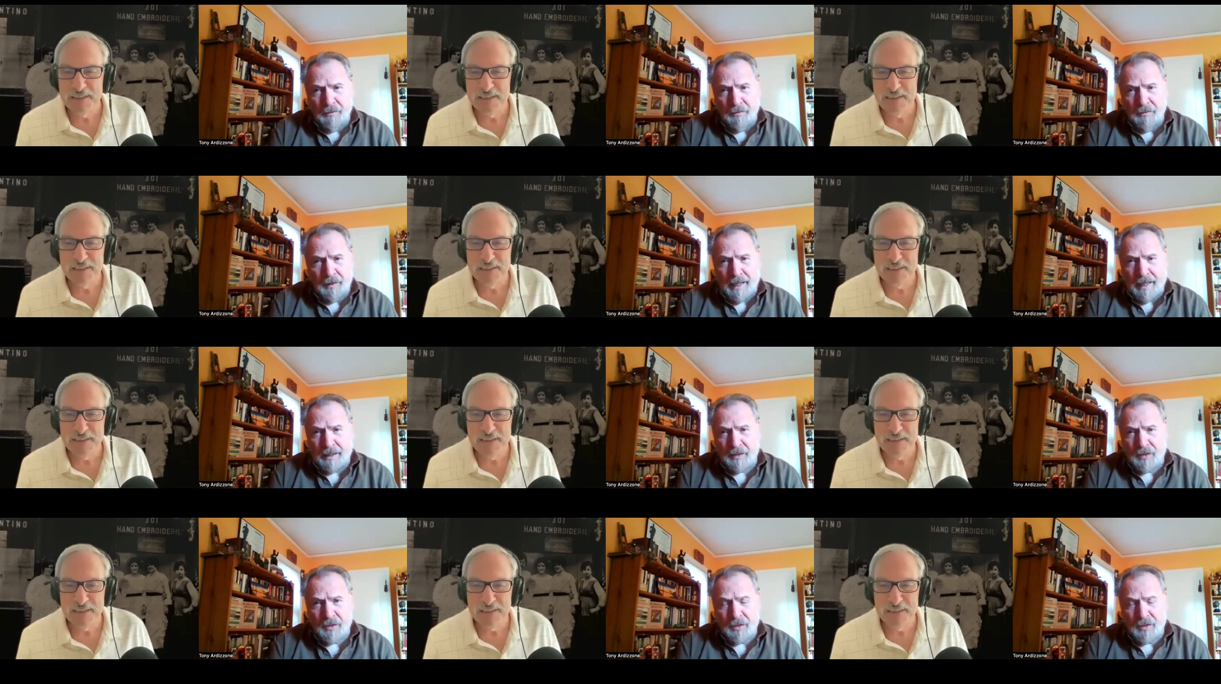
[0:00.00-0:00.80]

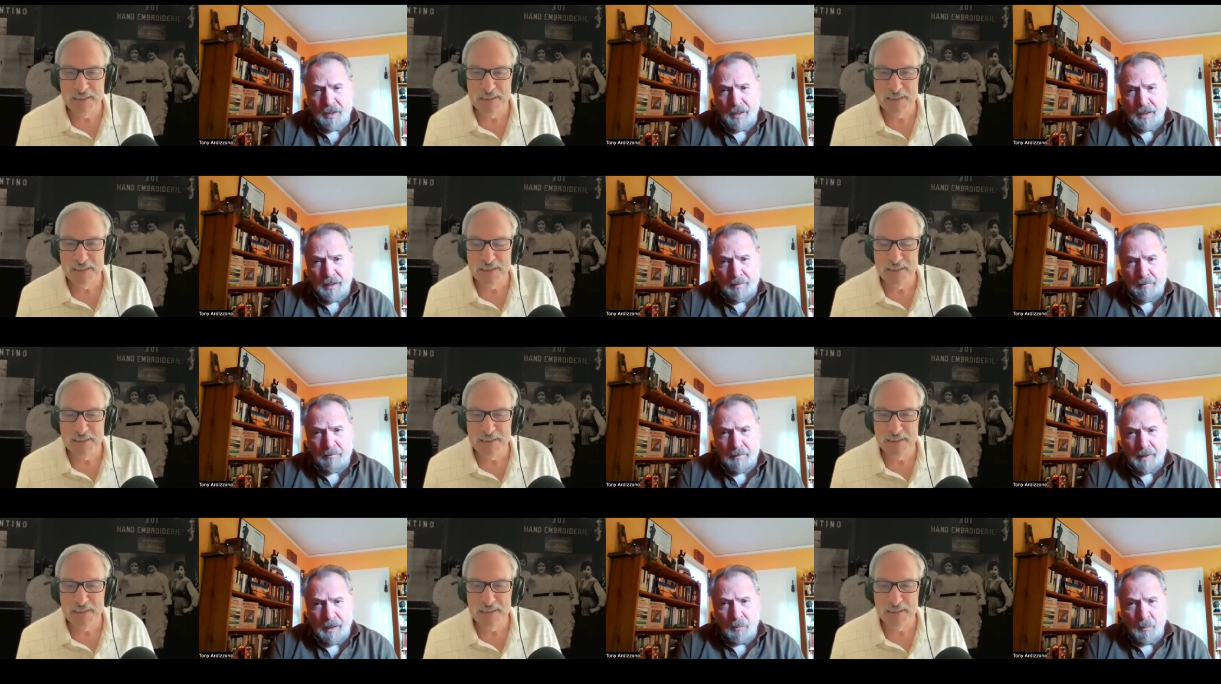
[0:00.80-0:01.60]
Speaker 1: flats
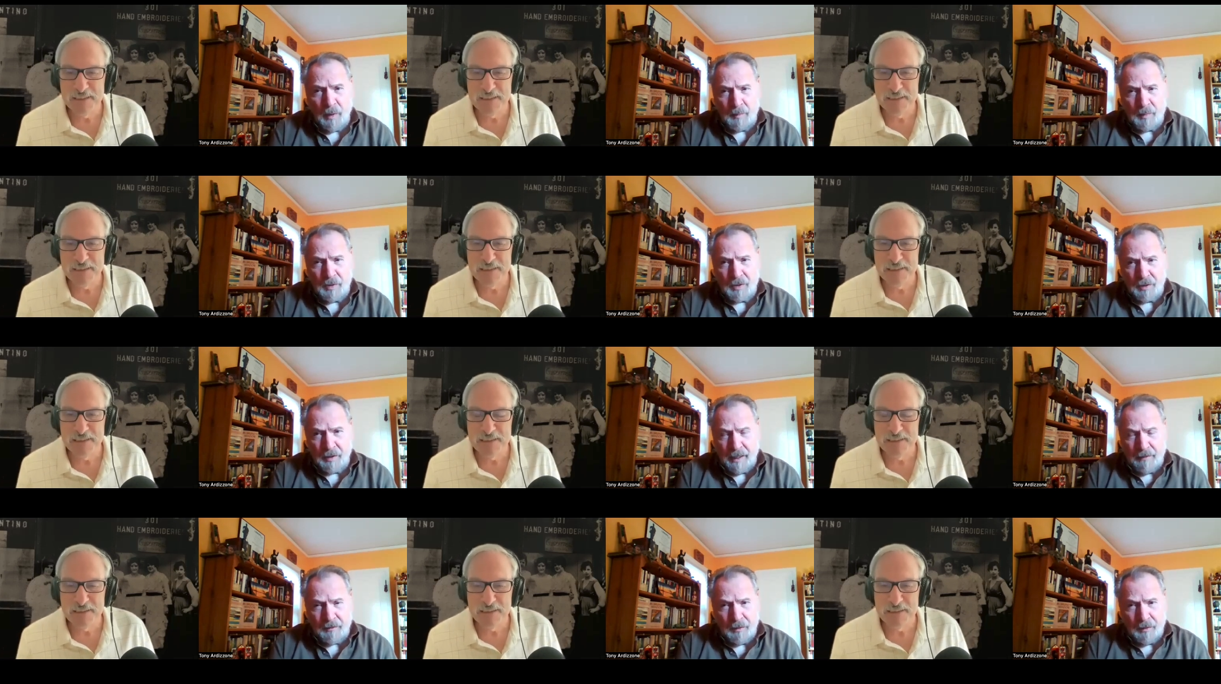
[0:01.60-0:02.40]
um, on Webster
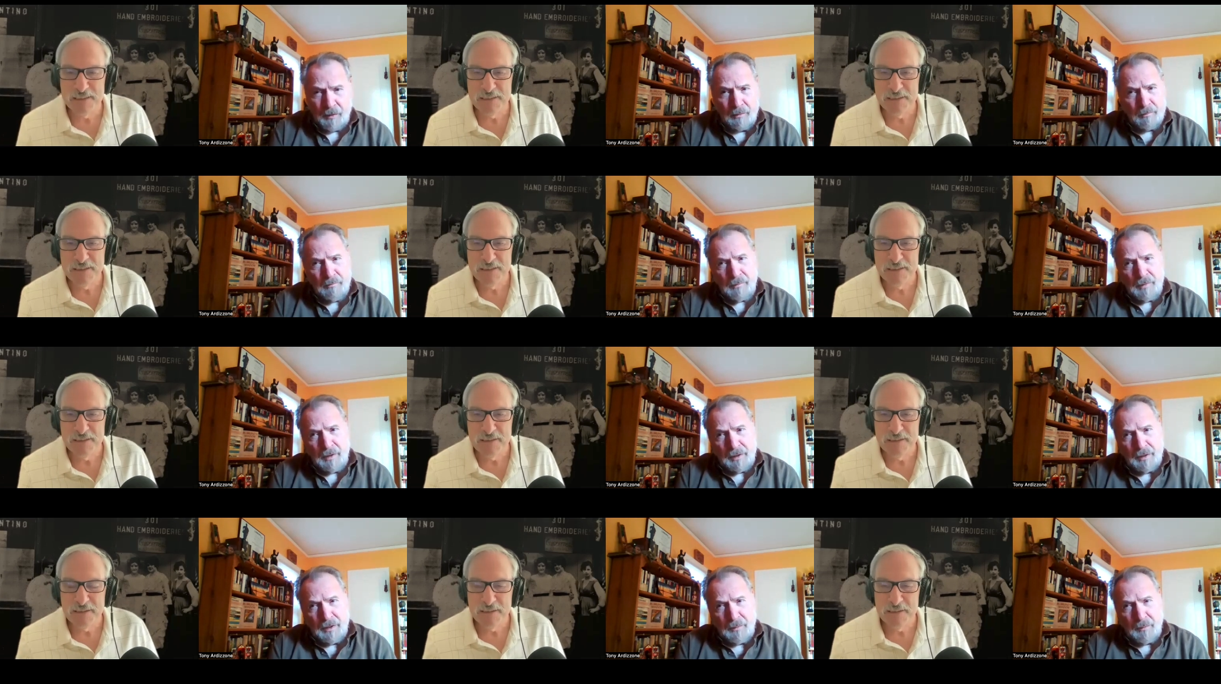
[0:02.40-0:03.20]
Avenue
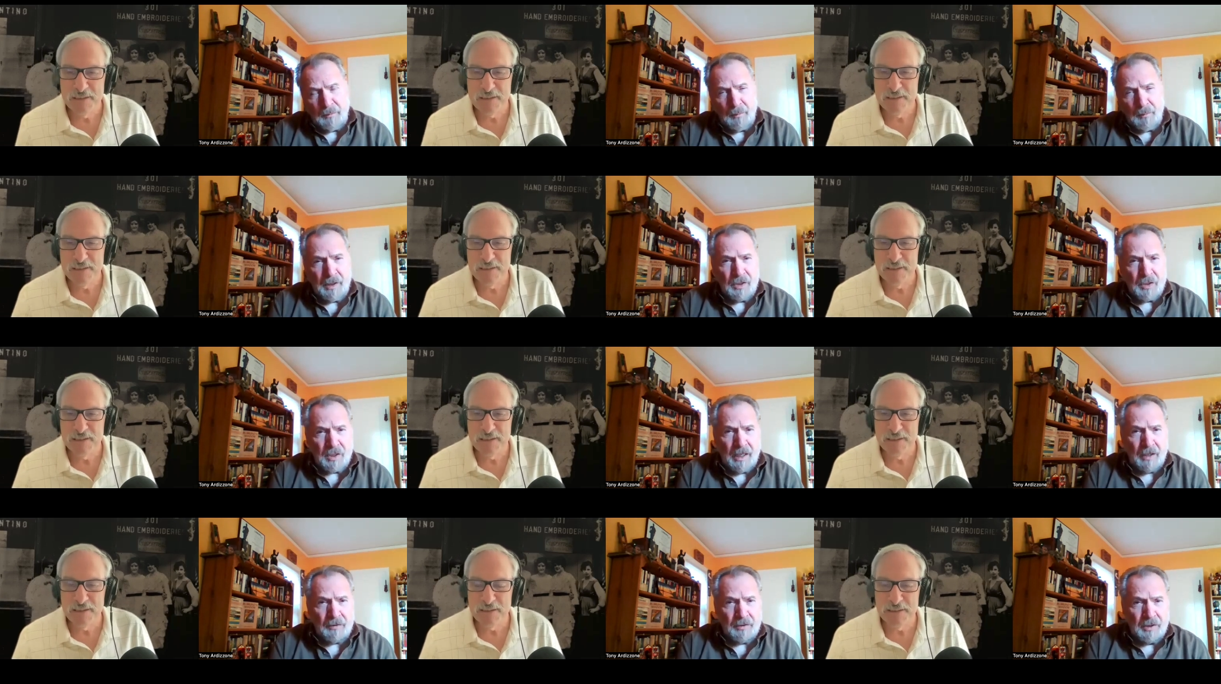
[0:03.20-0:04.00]
in the, what is
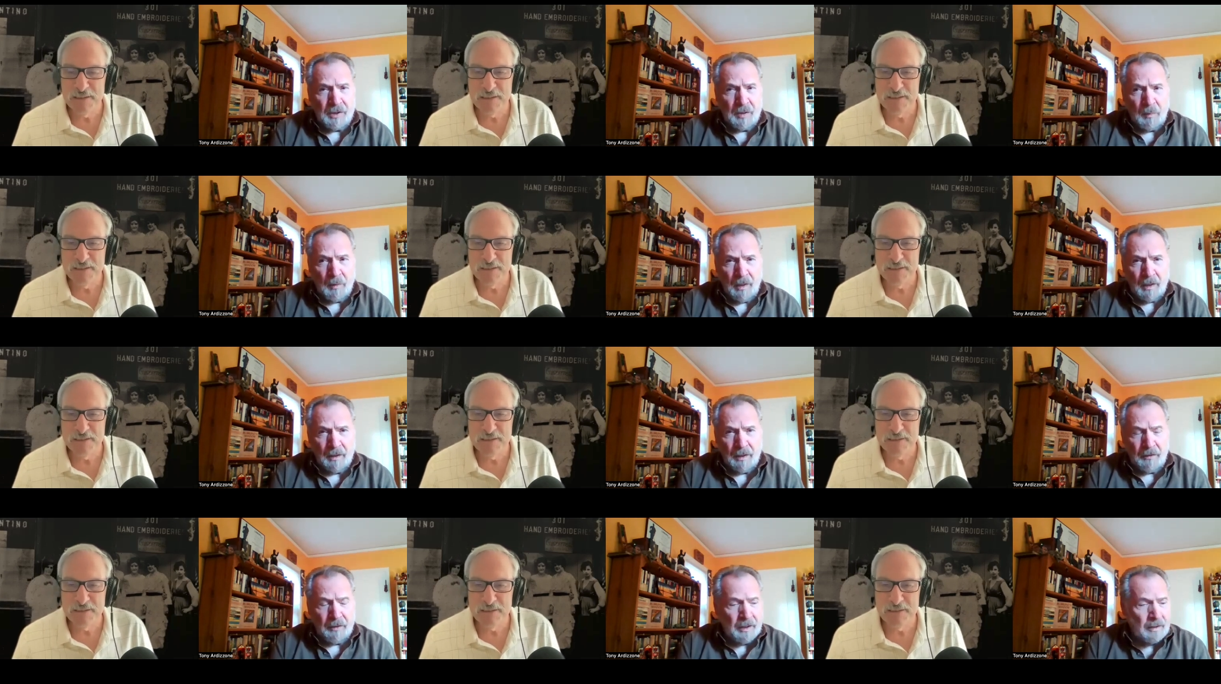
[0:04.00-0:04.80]
now the
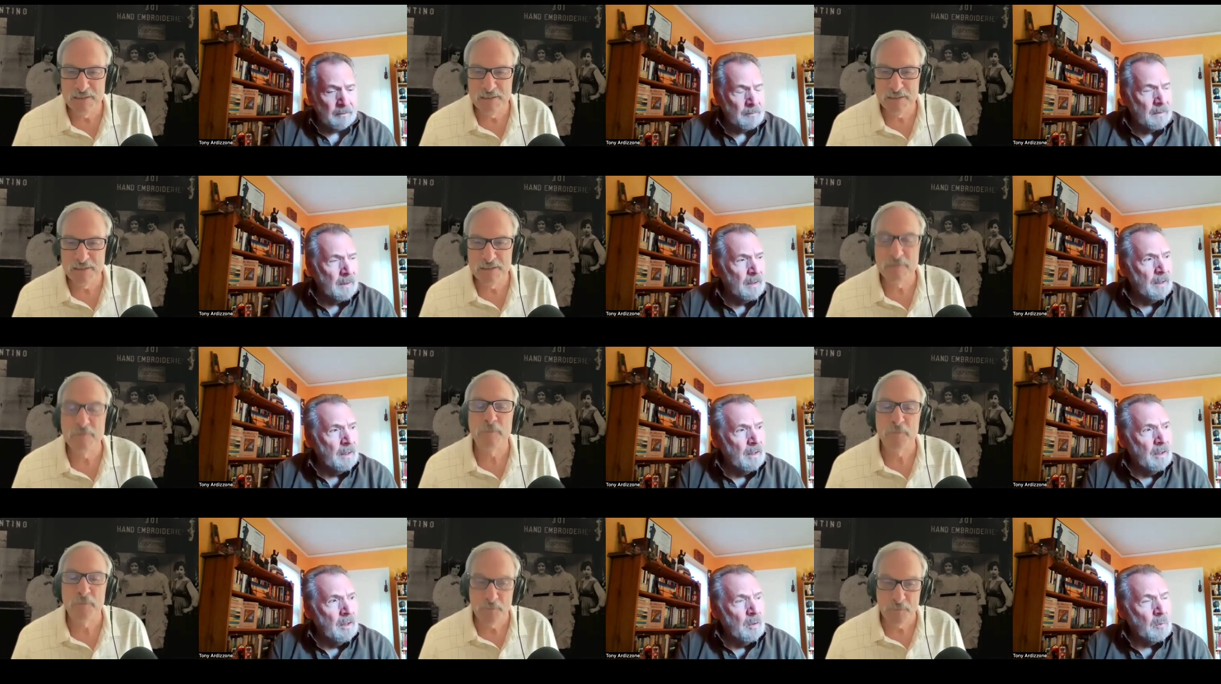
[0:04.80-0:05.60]
DePaul area.
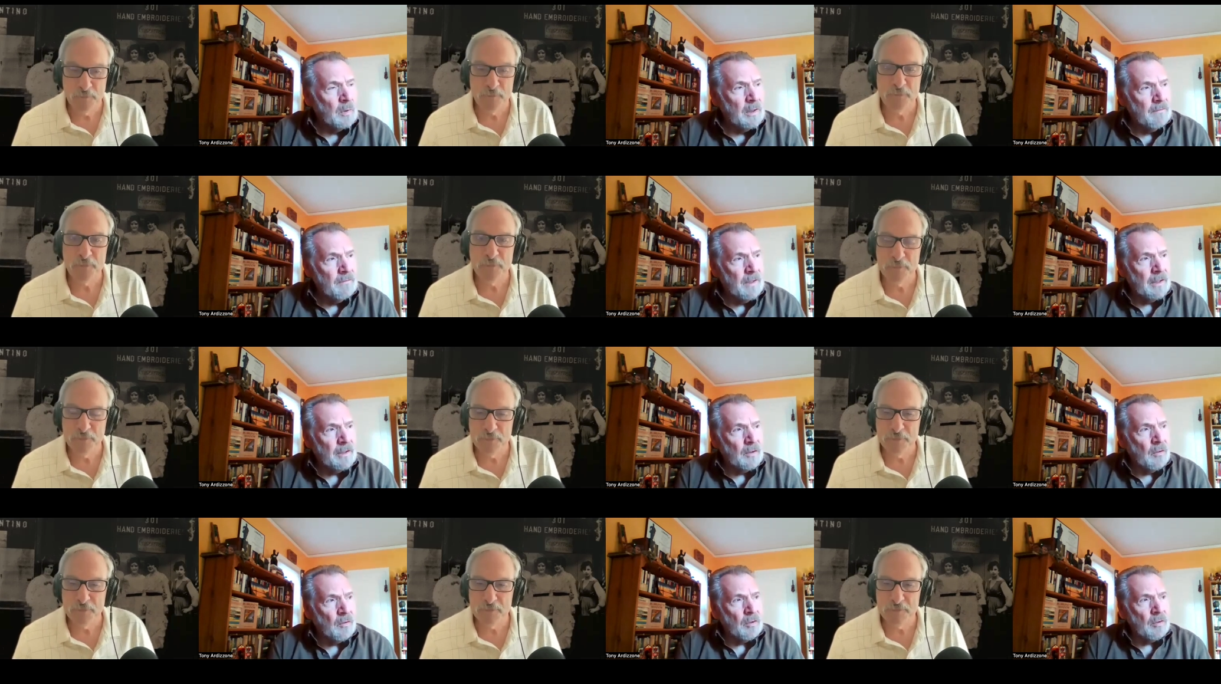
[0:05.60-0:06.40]
We lived on
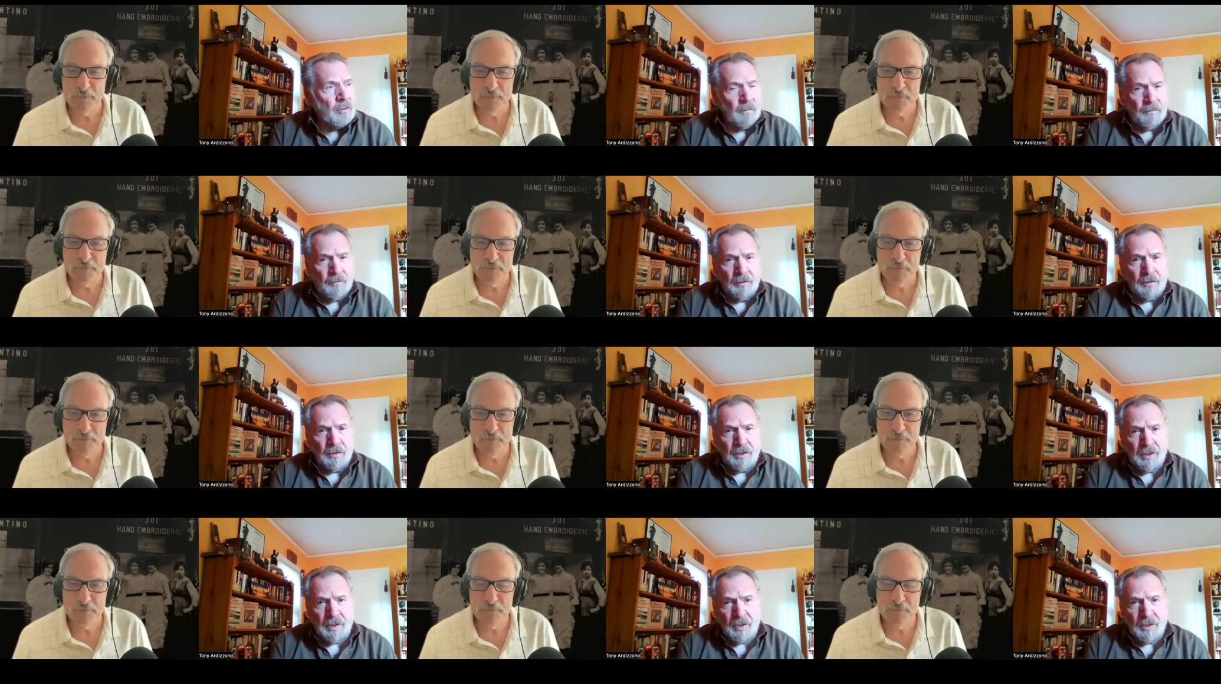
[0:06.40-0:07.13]
the corner of Fullerton and